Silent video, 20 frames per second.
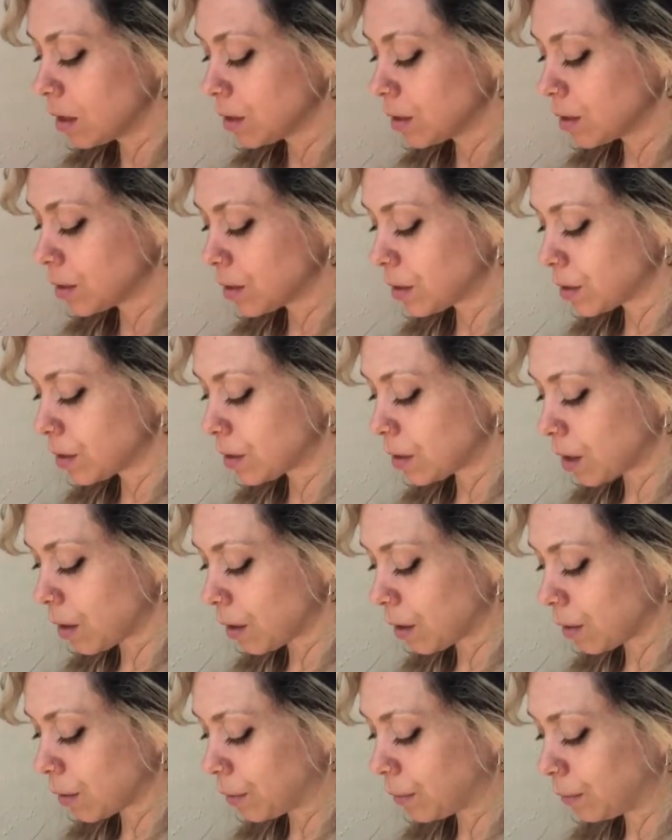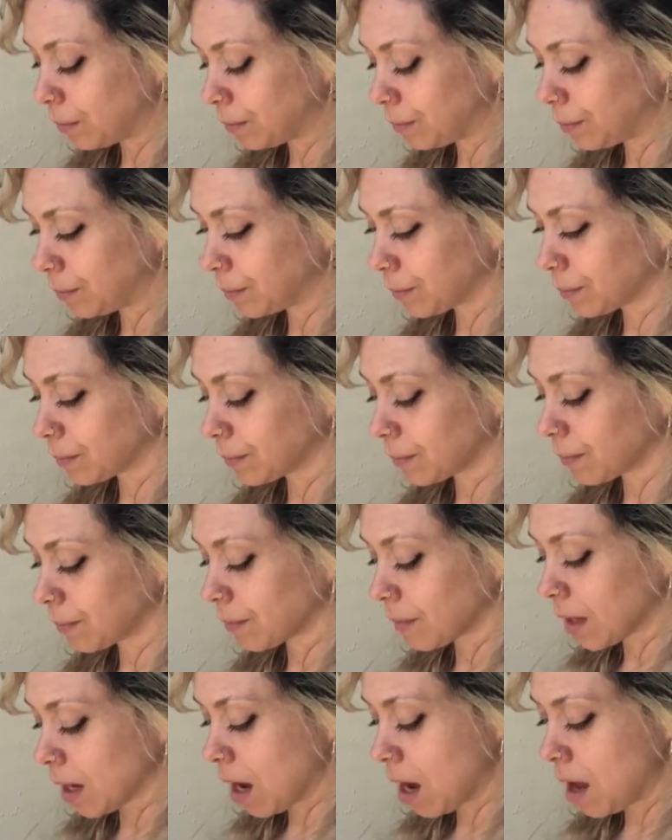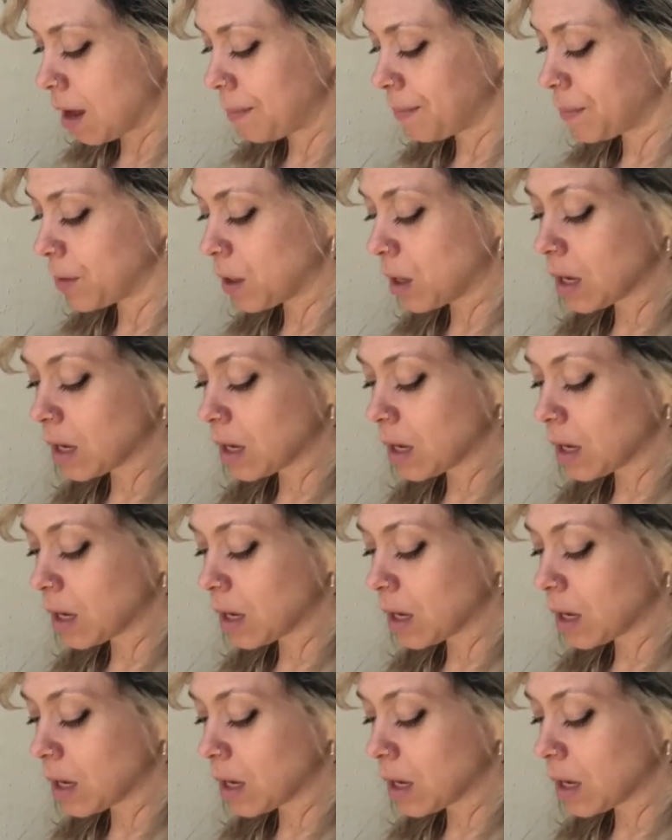So you